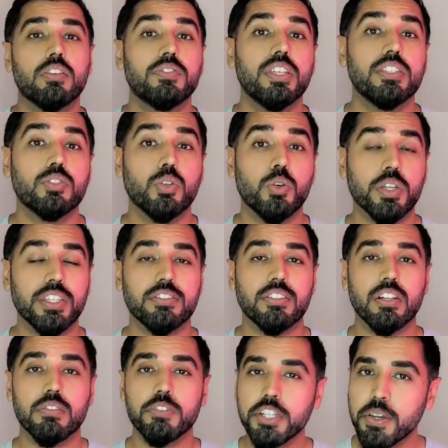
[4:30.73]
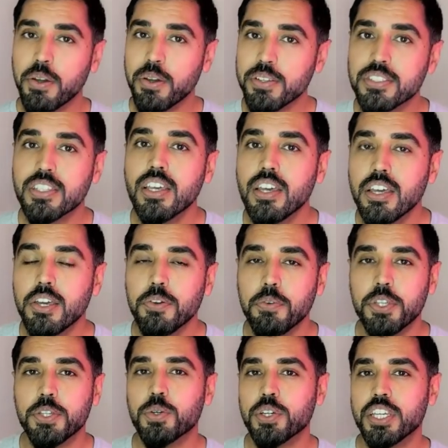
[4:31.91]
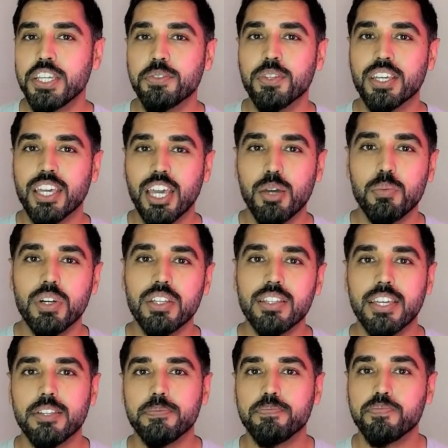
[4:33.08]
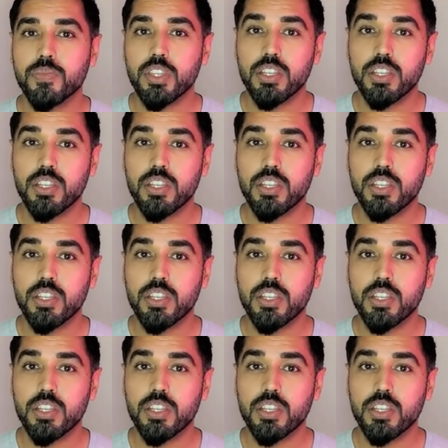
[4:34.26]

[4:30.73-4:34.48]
of these talking style videos where you're talking into the camera, then